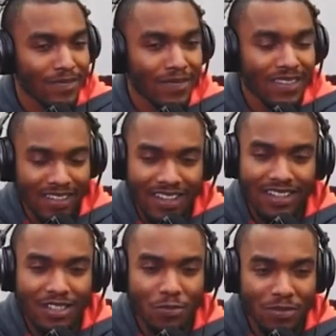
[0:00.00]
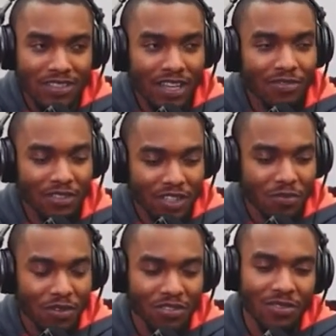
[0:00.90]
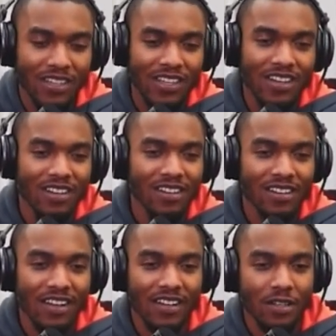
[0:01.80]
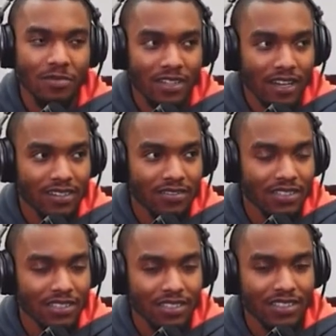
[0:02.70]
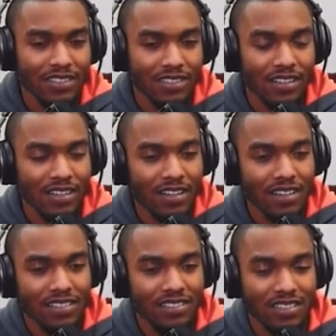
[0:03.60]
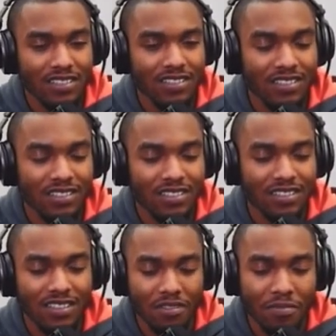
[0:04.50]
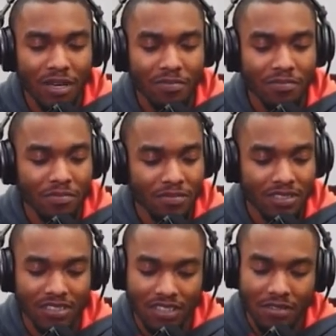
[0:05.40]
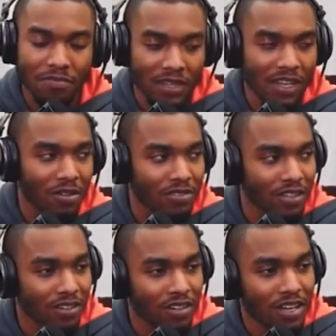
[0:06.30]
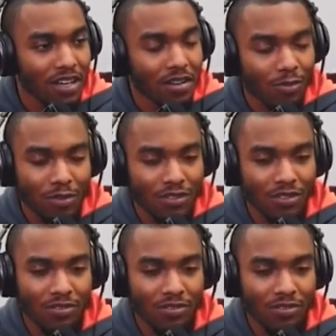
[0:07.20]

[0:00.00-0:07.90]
Yeah, it is. It definitely is personal. At the end of the day, the objective is just to is just to get my just get me out there more so.